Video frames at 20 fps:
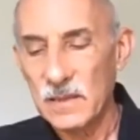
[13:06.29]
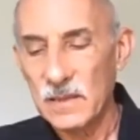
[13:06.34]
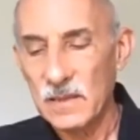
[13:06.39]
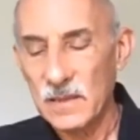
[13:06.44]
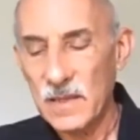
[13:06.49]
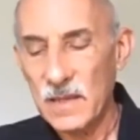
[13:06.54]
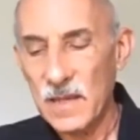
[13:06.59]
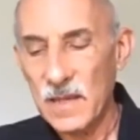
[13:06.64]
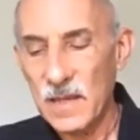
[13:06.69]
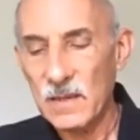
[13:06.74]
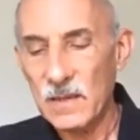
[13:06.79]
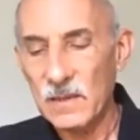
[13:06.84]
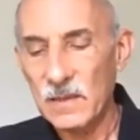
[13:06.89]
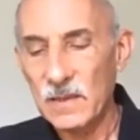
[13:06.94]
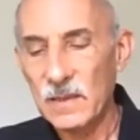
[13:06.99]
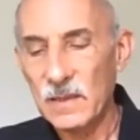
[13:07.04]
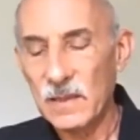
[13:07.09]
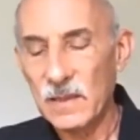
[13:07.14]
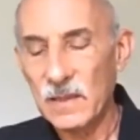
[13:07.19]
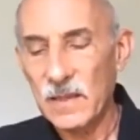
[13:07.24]
Again, a
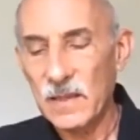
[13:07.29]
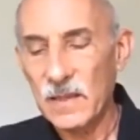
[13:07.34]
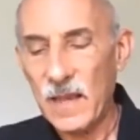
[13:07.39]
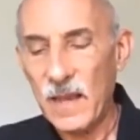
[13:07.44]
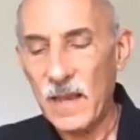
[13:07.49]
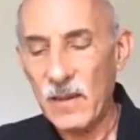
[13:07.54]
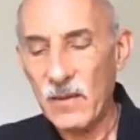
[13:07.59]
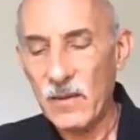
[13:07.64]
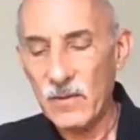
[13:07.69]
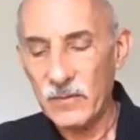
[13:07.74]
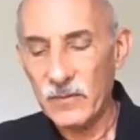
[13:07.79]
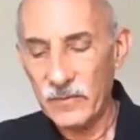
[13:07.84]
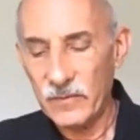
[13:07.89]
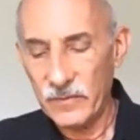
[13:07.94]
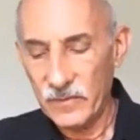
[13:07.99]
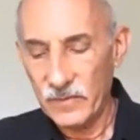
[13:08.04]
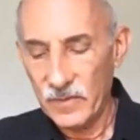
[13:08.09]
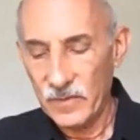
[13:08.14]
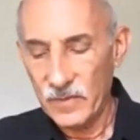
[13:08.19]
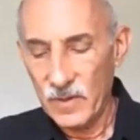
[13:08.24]
little account of
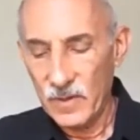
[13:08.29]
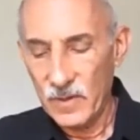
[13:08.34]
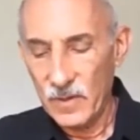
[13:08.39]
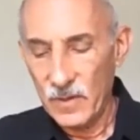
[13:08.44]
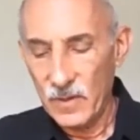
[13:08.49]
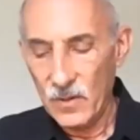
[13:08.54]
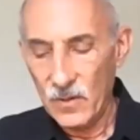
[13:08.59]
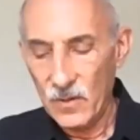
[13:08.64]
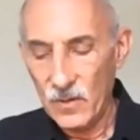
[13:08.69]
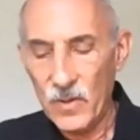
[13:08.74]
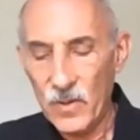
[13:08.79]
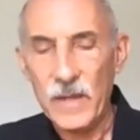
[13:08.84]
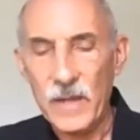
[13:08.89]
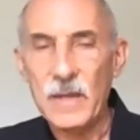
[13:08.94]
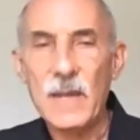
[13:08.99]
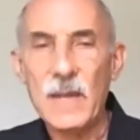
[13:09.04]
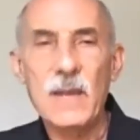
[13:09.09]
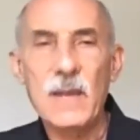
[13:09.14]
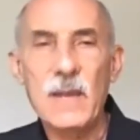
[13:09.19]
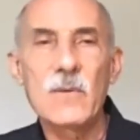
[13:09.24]

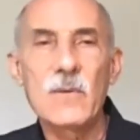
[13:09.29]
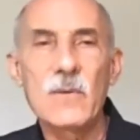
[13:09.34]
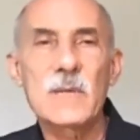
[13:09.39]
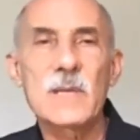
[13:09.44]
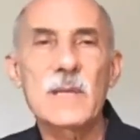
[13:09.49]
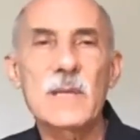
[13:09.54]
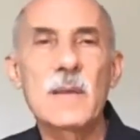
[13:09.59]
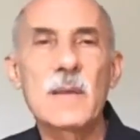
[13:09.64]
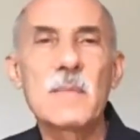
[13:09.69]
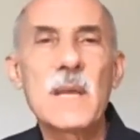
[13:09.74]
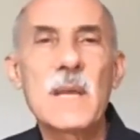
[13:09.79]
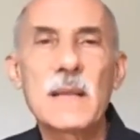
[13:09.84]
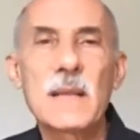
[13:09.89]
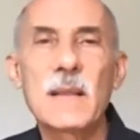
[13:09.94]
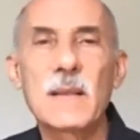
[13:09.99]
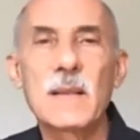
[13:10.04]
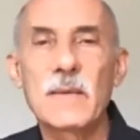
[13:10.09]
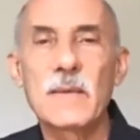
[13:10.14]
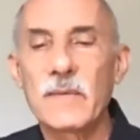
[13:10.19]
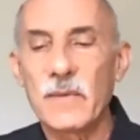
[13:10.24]
Whitney, who was in the
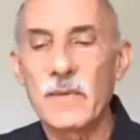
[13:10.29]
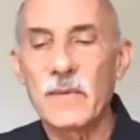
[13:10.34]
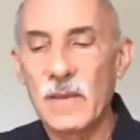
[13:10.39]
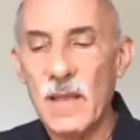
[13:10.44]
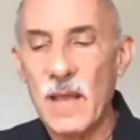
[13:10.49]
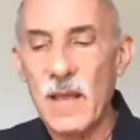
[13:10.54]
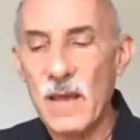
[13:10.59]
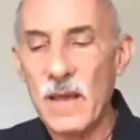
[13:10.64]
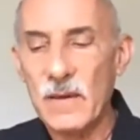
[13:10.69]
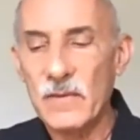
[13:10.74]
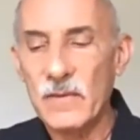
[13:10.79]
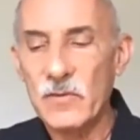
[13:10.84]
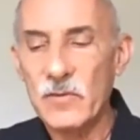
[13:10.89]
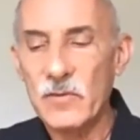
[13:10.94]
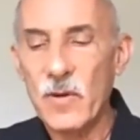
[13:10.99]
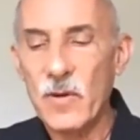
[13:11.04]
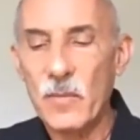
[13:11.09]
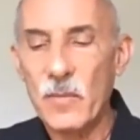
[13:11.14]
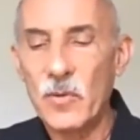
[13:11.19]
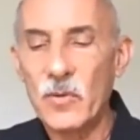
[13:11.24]
middle of a lot of
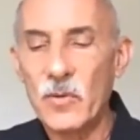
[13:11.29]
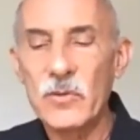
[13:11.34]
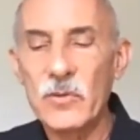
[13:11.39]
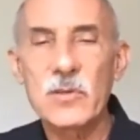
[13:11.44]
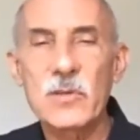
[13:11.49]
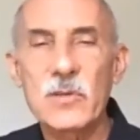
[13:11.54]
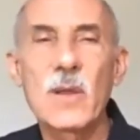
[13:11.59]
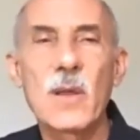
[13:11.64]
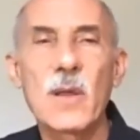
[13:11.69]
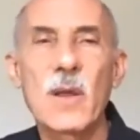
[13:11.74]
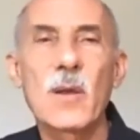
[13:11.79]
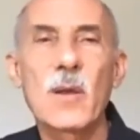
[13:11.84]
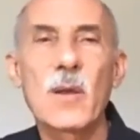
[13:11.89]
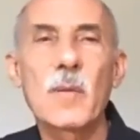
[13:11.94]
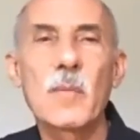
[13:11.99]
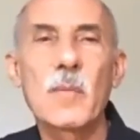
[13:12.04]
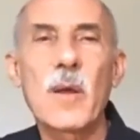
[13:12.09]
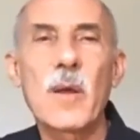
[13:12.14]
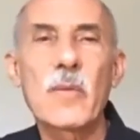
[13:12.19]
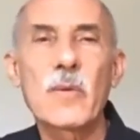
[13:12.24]
troubles.
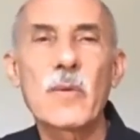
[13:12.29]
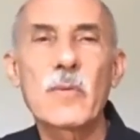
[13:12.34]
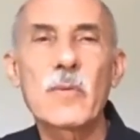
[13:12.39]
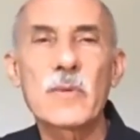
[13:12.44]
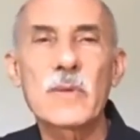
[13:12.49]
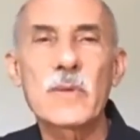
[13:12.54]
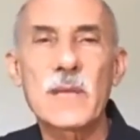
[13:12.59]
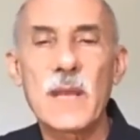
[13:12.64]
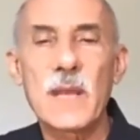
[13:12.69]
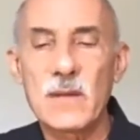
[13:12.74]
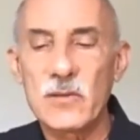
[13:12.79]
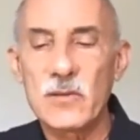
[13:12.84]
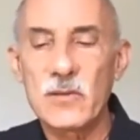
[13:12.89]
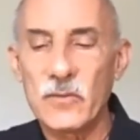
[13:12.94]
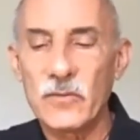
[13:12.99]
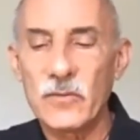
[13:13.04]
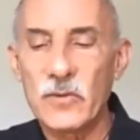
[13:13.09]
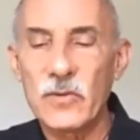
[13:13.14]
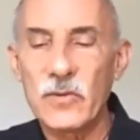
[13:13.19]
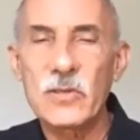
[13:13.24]
Her mother was
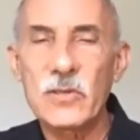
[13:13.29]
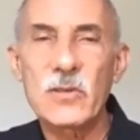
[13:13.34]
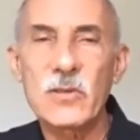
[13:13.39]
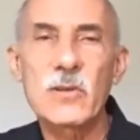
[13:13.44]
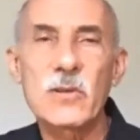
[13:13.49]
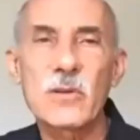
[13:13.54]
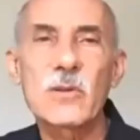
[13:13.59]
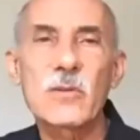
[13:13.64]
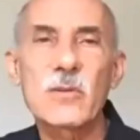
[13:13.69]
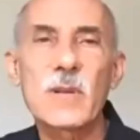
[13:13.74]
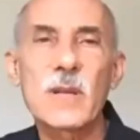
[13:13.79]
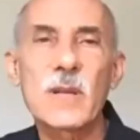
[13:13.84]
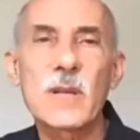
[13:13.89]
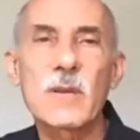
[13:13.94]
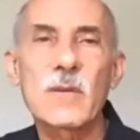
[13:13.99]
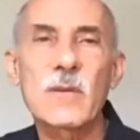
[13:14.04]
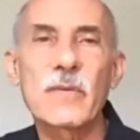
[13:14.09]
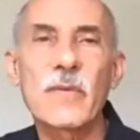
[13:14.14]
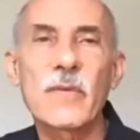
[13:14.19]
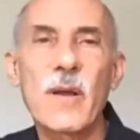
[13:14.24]
scheduled for surgery.
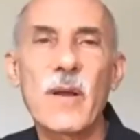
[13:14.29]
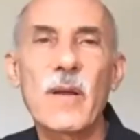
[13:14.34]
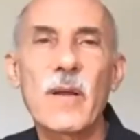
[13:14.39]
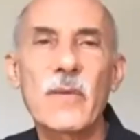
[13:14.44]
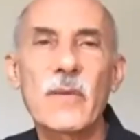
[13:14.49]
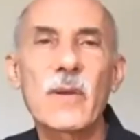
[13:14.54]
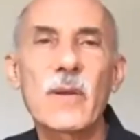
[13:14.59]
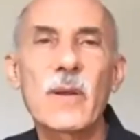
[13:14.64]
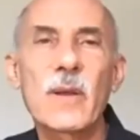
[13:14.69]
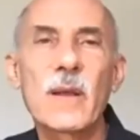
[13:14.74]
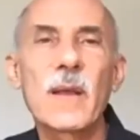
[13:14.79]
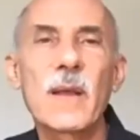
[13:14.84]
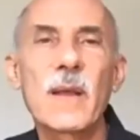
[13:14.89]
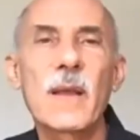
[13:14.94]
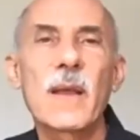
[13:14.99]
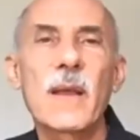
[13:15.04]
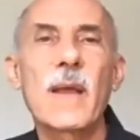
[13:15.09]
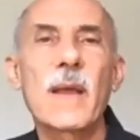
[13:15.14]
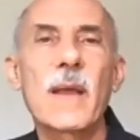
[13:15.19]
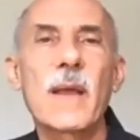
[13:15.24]
Her father
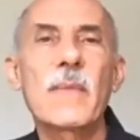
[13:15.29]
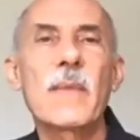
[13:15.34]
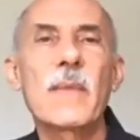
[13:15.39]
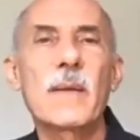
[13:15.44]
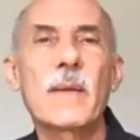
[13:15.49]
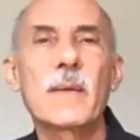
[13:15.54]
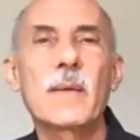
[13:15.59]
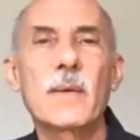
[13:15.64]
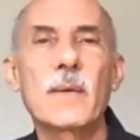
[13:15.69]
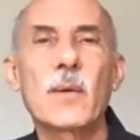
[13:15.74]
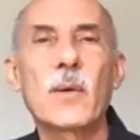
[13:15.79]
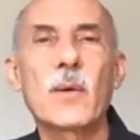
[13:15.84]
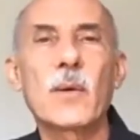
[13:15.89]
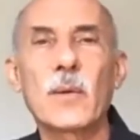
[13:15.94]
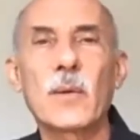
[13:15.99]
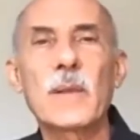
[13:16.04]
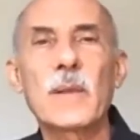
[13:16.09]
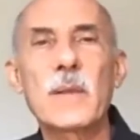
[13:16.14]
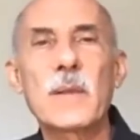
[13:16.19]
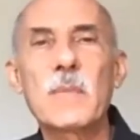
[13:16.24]
had the
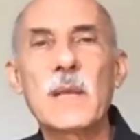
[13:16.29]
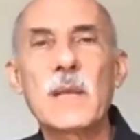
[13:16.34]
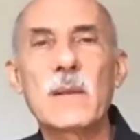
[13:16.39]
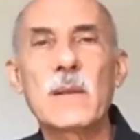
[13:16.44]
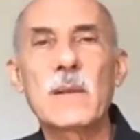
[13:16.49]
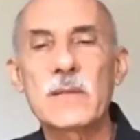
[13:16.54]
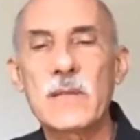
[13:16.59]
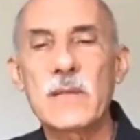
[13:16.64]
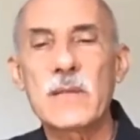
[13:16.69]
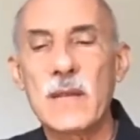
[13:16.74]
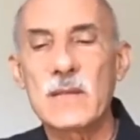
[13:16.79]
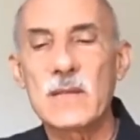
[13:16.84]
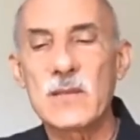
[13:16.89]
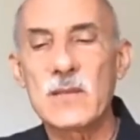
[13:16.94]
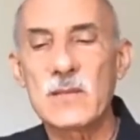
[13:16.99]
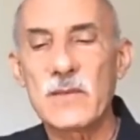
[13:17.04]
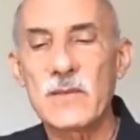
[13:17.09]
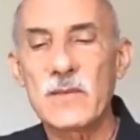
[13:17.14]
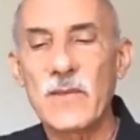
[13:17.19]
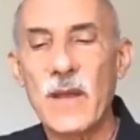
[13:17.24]
early middle
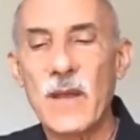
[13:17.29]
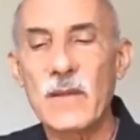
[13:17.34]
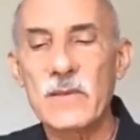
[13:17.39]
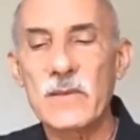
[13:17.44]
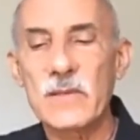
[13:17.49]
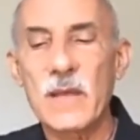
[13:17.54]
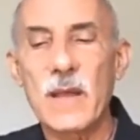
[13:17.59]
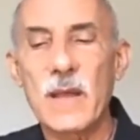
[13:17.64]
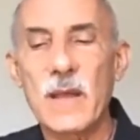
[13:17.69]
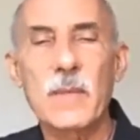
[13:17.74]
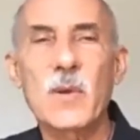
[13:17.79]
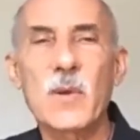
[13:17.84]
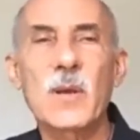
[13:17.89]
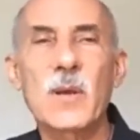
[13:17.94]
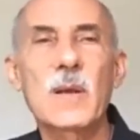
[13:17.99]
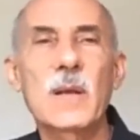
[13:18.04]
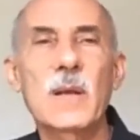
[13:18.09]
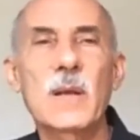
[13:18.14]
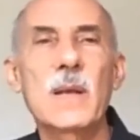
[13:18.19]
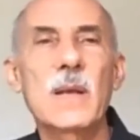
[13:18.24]
stages of
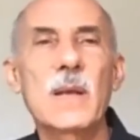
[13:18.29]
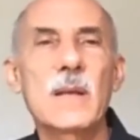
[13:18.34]
Alzheimer's.